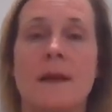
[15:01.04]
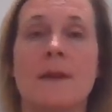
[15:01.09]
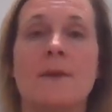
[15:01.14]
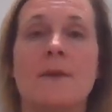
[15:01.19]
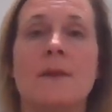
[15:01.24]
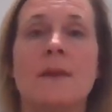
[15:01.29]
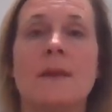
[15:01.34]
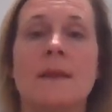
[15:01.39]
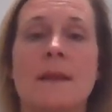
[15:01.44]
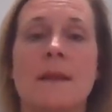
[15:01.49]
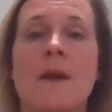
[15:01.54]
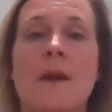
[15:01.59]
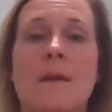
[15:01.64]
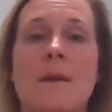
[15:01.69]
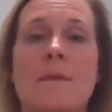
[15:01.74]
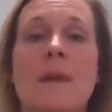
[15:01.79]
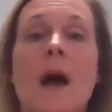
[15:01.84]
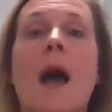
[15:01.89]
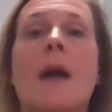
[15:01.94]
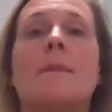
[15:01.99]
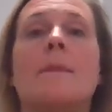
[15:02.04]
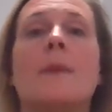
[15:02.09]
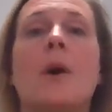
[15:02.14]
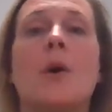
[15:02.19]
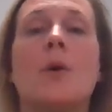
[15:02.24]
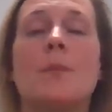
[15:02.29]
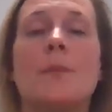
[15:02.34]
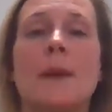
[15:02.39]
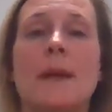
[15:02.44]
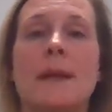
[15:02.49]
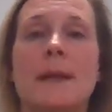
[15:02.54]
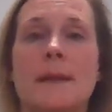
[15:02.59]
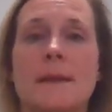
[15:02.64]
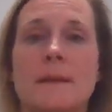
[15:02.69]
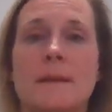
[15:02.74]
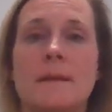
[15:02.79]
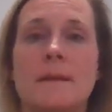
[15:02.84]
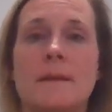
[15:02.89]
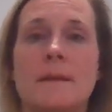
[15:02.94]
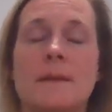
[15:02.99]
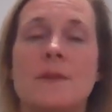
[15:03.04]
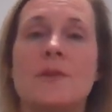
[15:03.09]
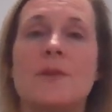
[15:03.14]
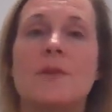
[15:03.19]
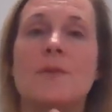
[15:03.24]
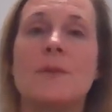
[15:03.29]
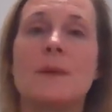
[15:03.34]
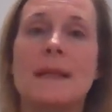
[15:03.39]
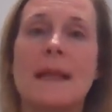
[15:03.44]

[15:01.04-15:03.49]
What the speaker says: Underneath the arm, I'm open to